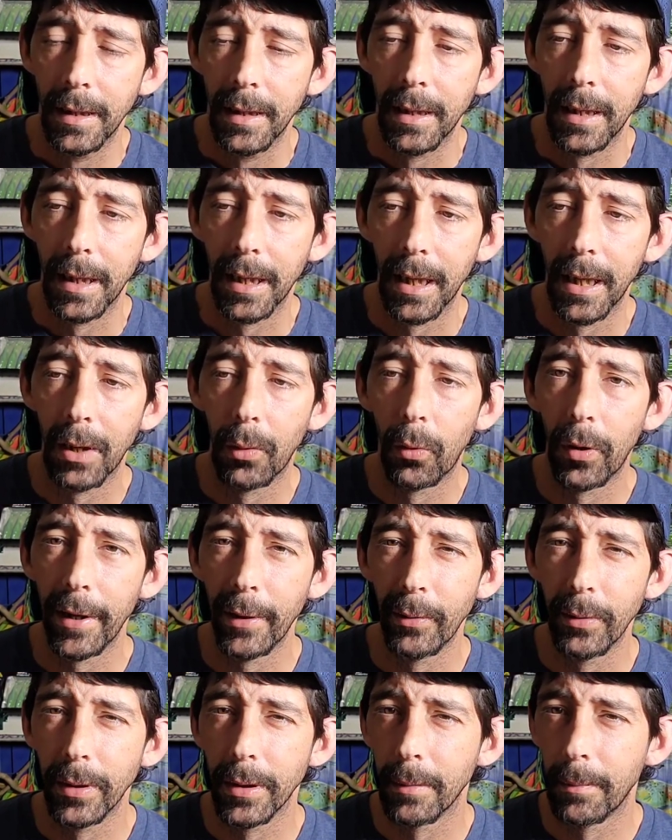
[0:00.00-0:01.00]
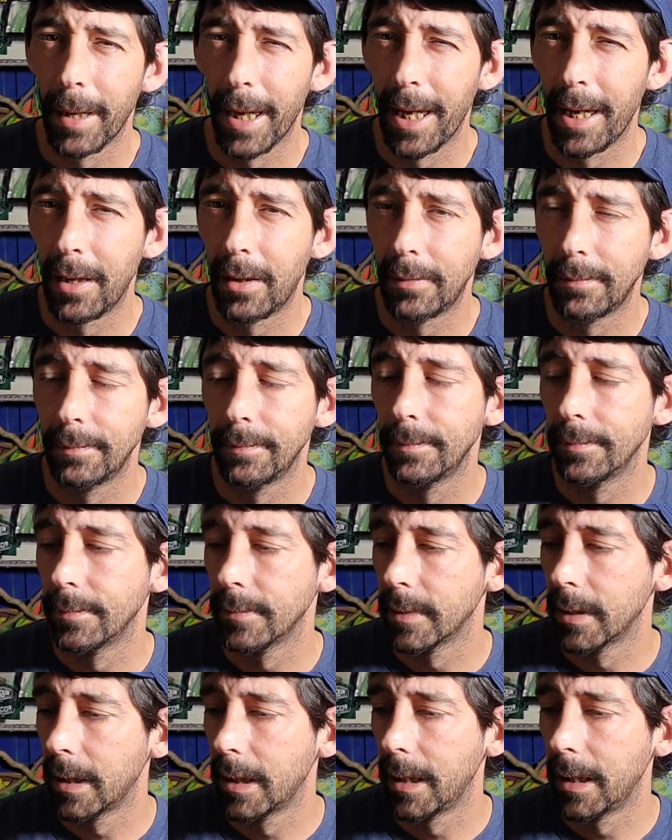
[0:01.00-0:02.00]
what it was about.
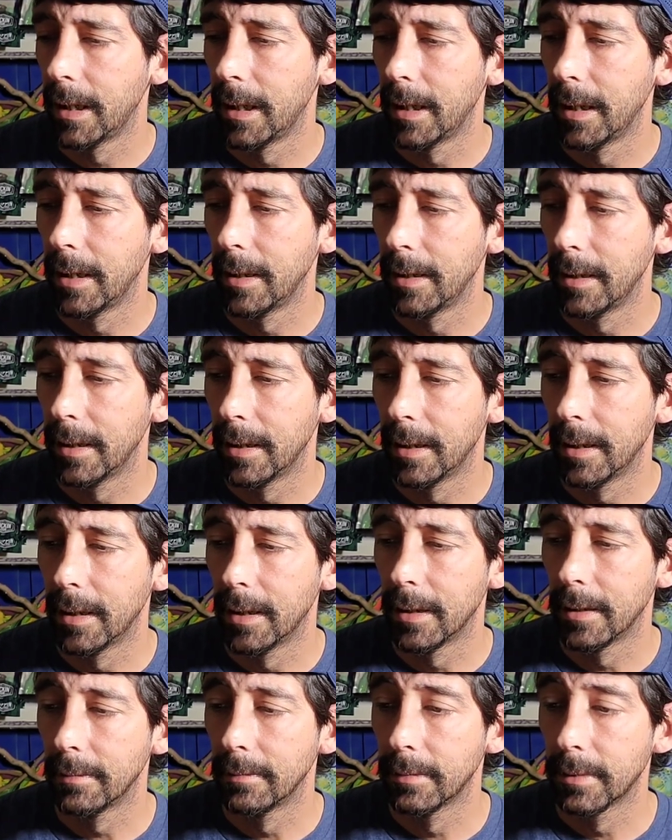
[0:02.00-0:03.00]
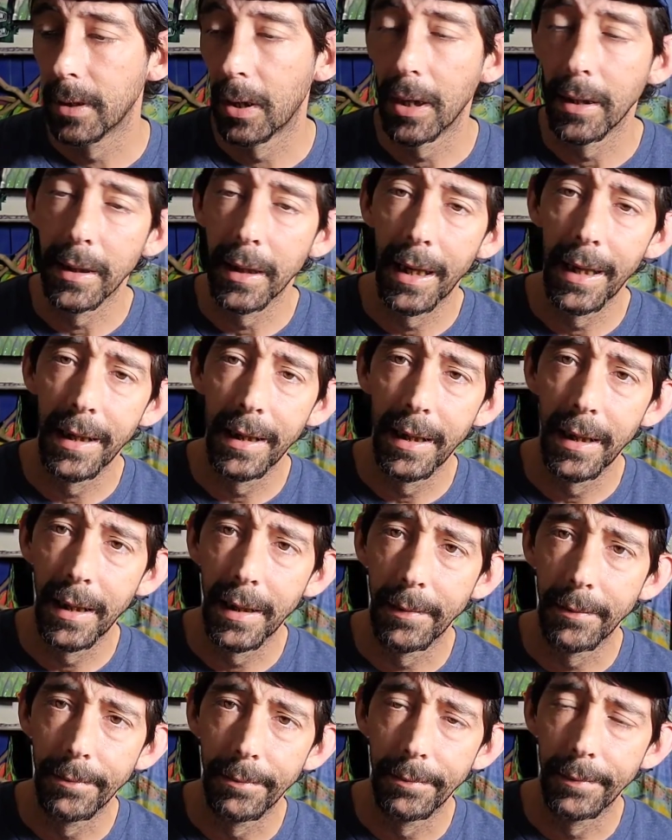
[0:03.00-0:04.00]
And so I set it up.